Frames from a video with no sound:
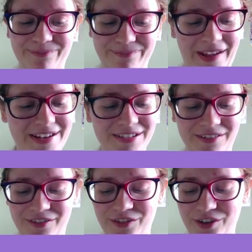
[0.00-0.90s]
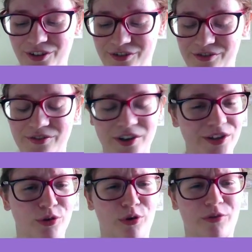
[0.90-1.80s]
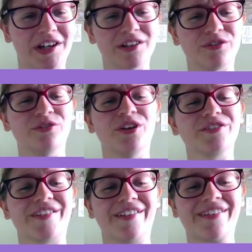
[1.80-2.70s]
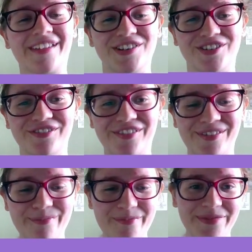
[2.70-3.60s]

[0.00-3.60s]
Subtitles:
being too adoring to notice issues,